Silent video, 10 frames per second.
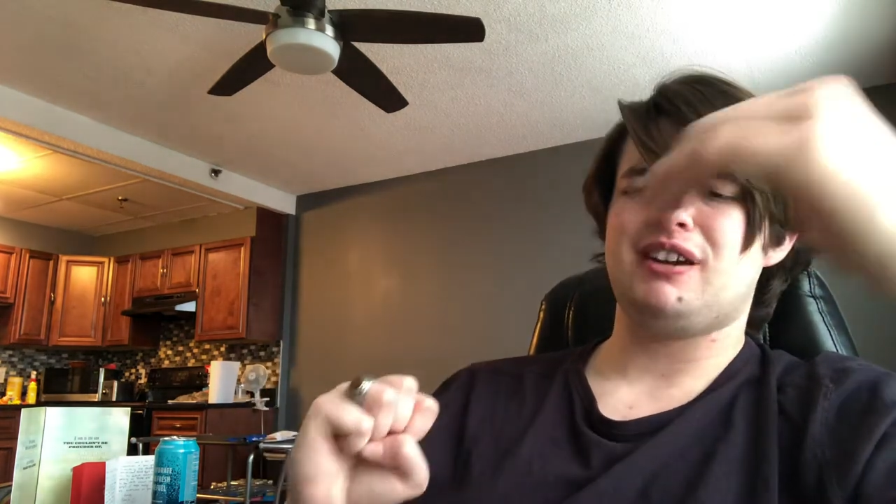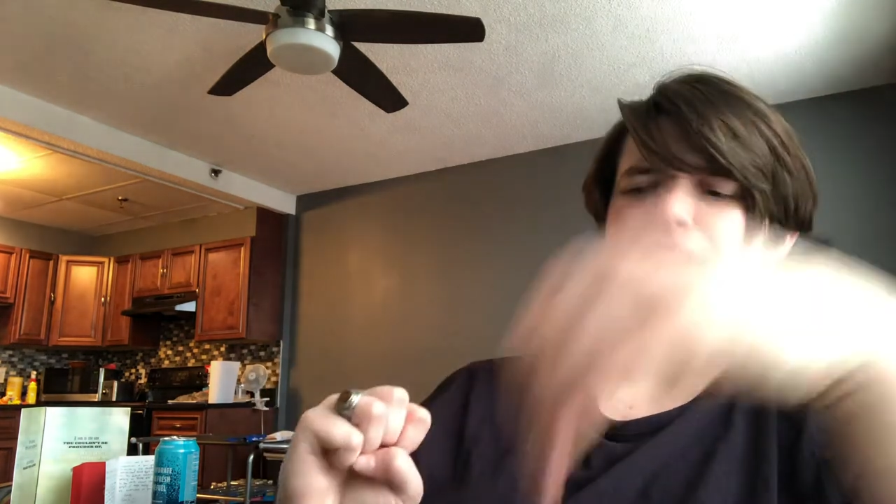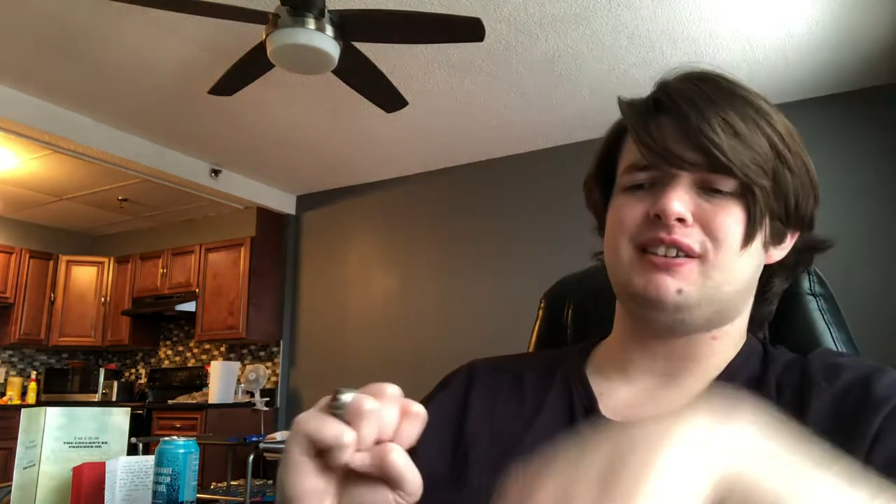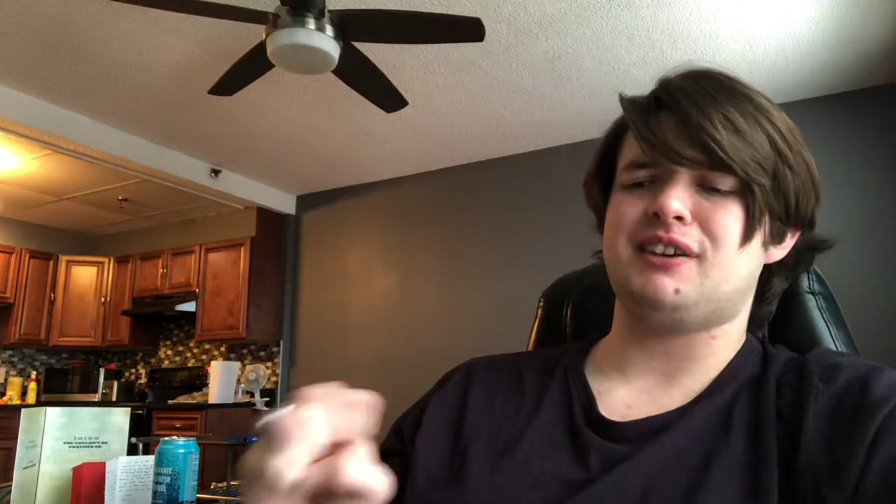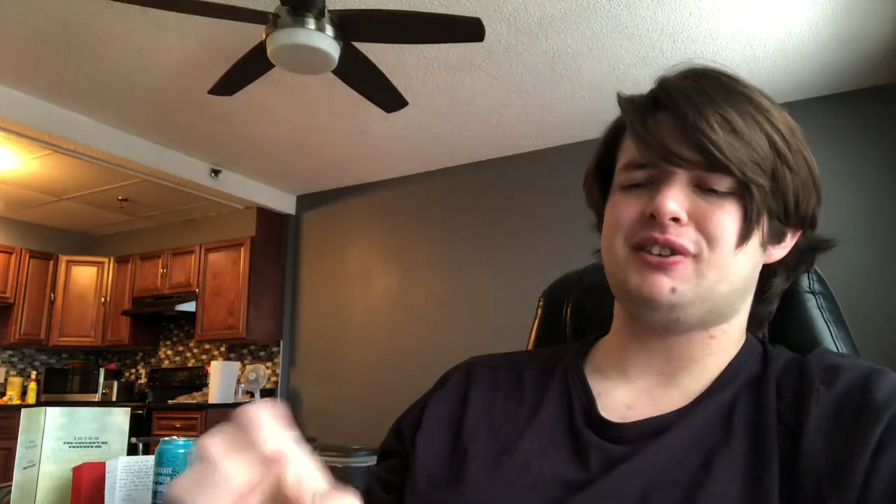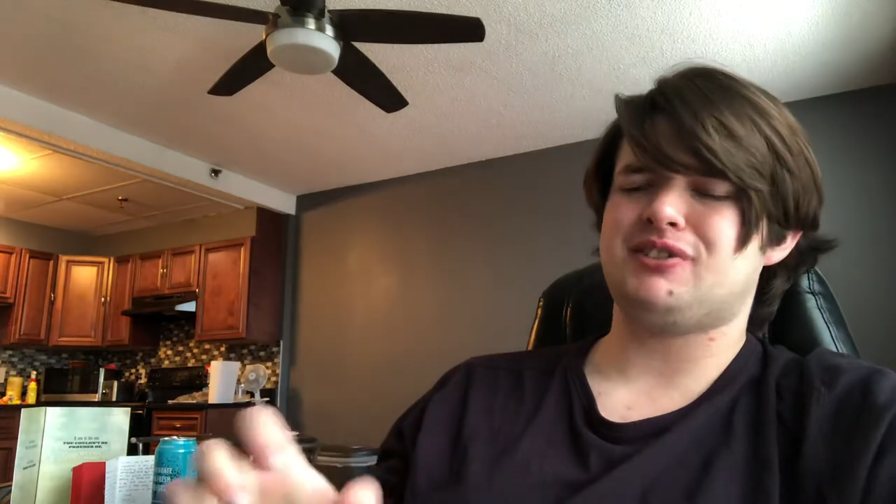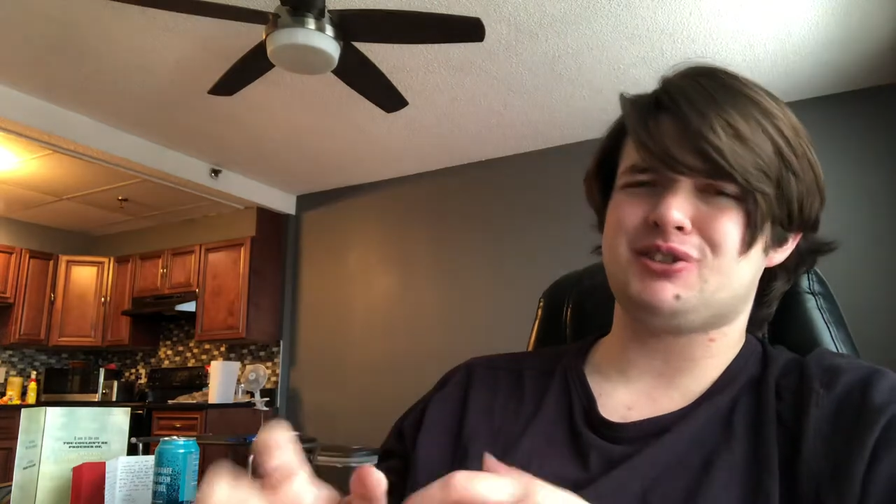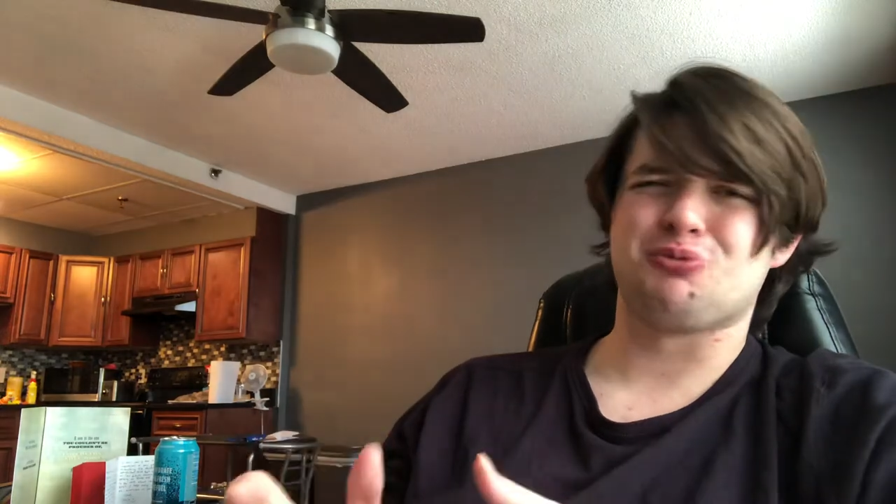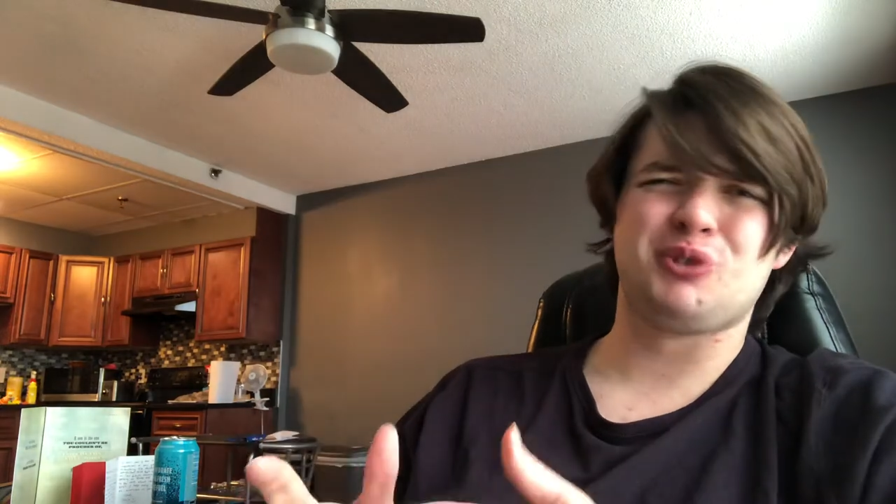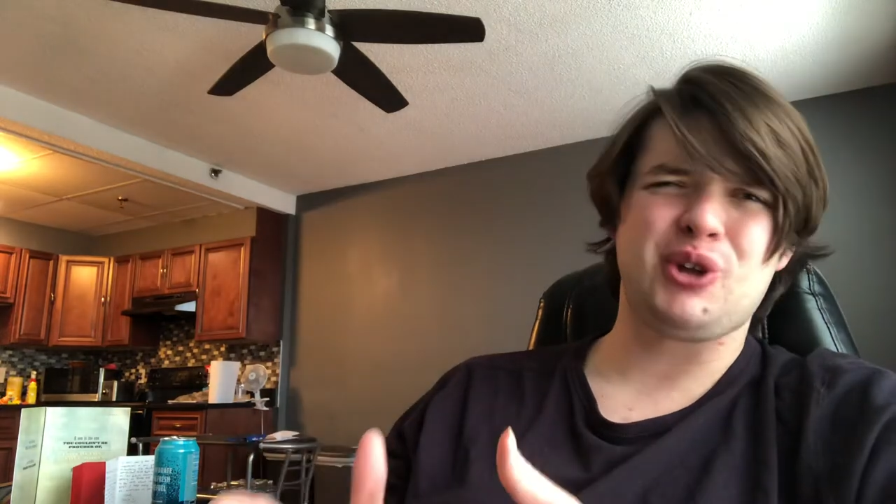it does
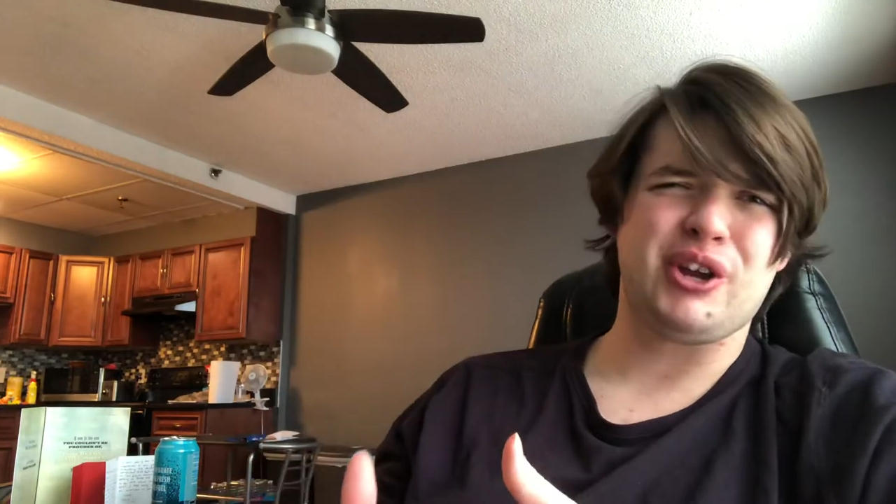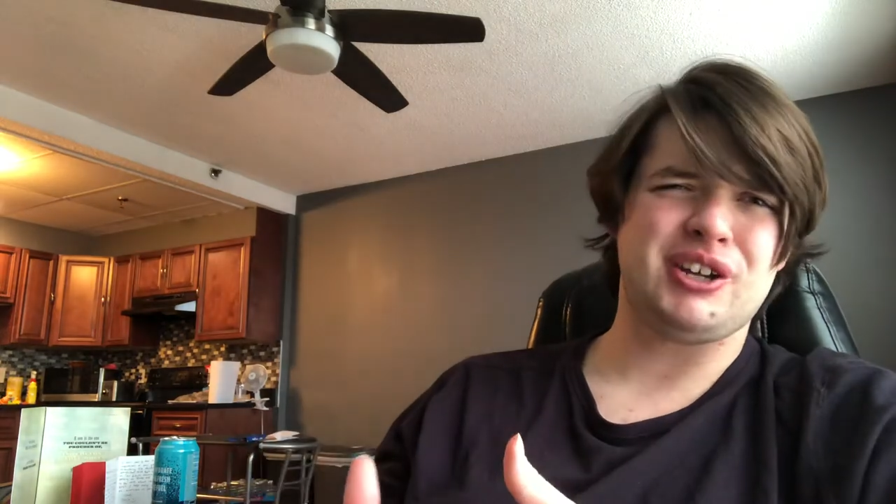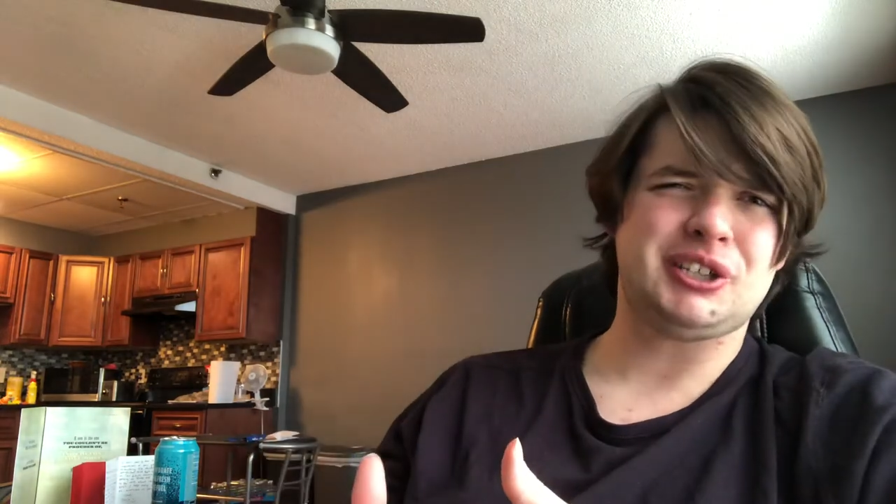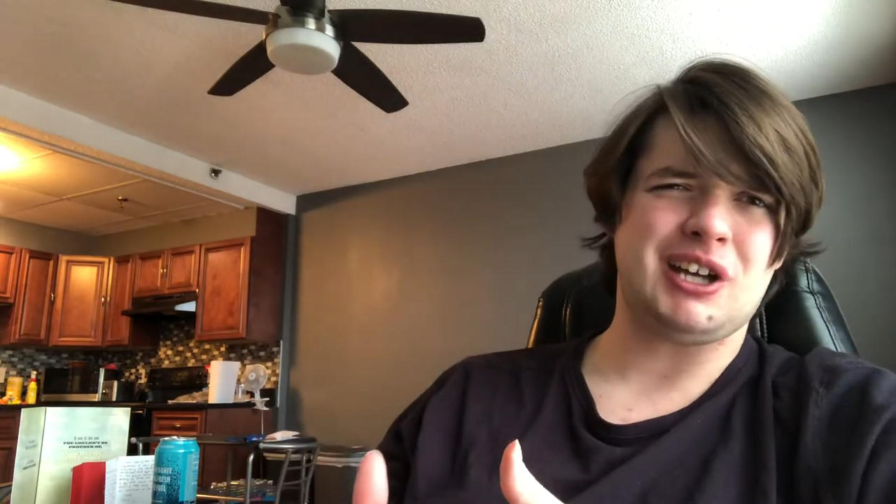a really good